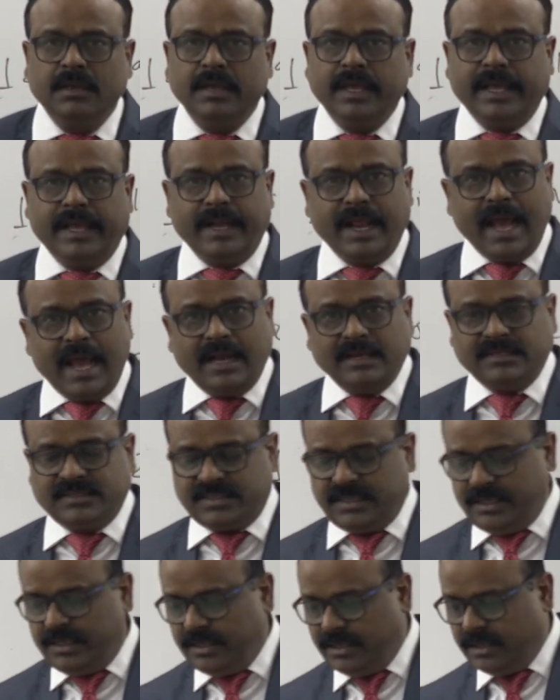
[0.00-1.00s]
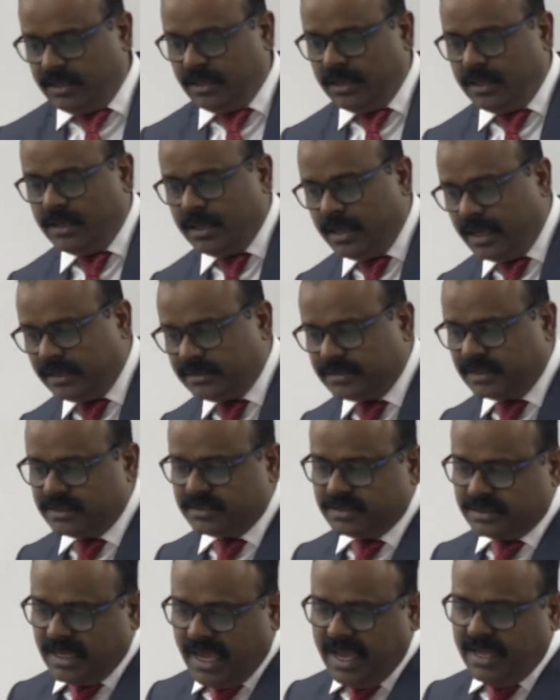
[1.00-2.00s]
NRC
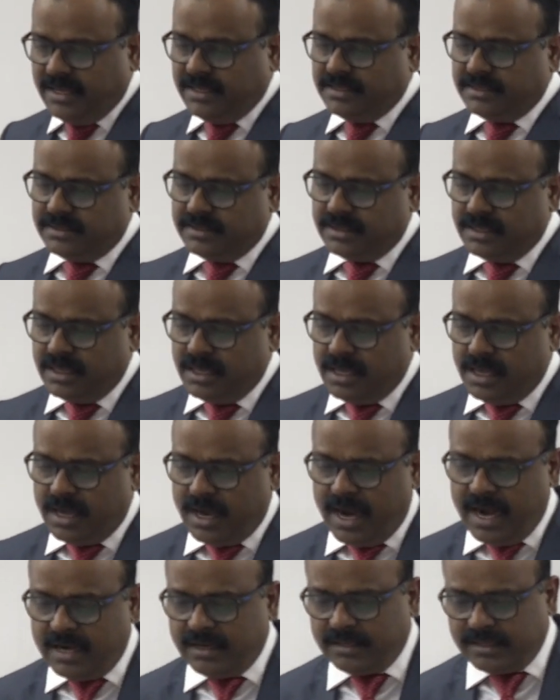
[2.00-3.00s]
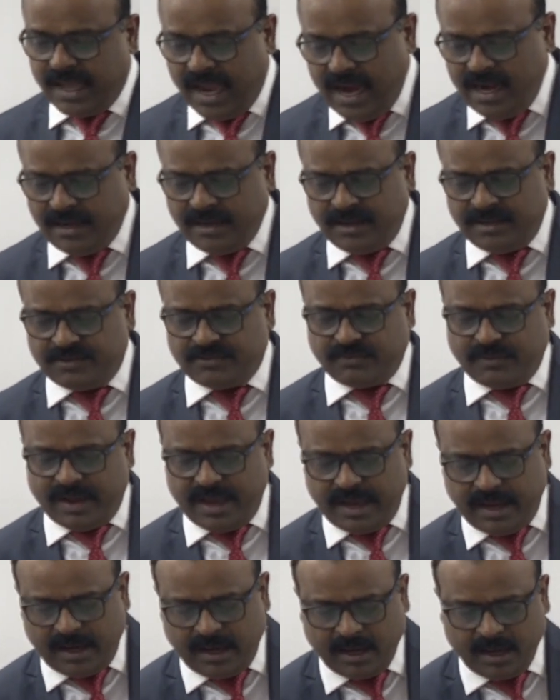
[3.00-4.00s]
exercise, and that is
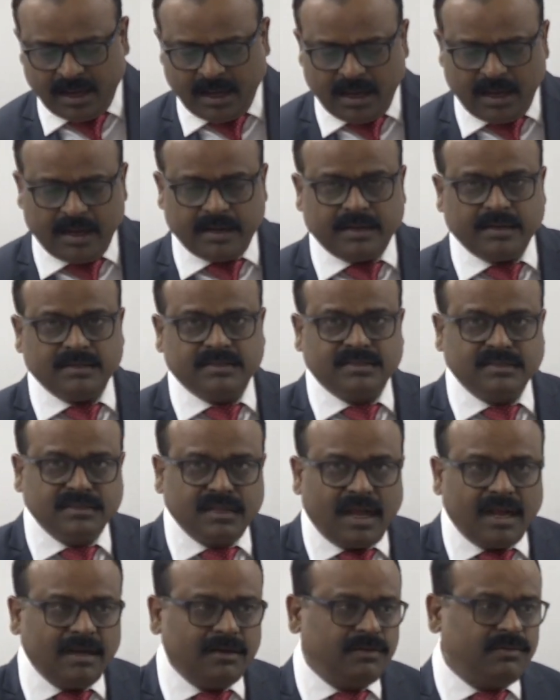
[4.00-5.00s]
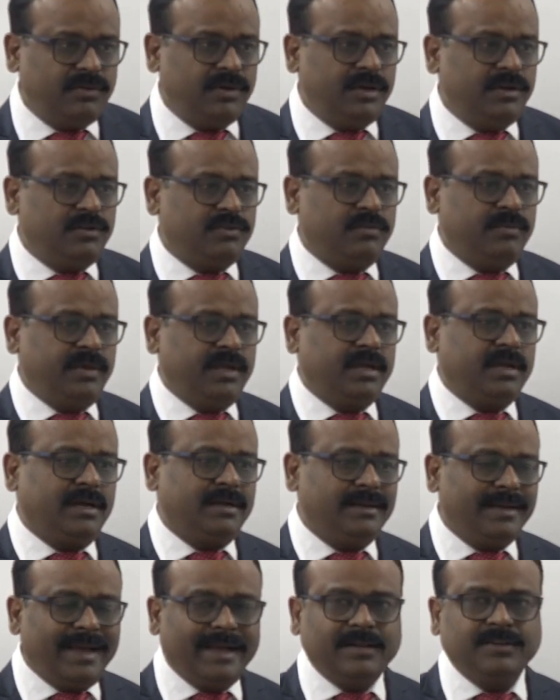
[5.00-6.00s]
why it is not going to be
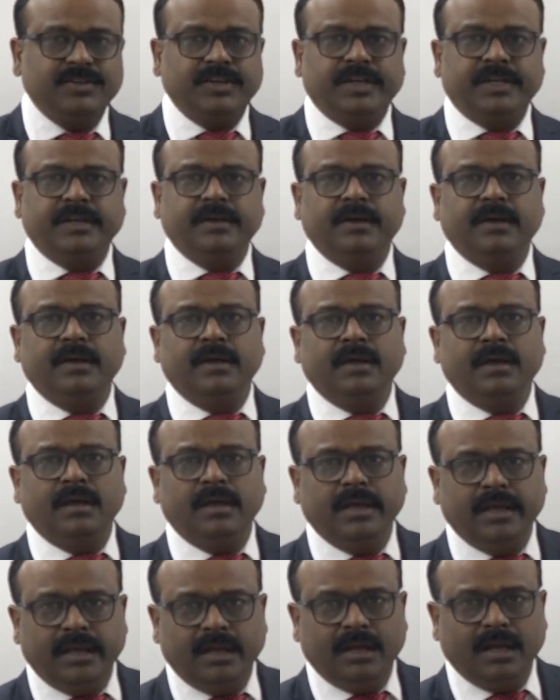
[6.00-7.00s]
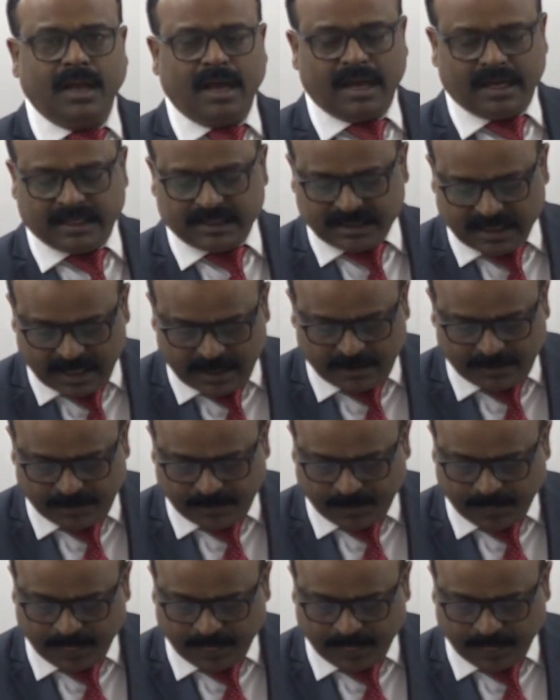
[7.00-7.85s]
conducted in Assam.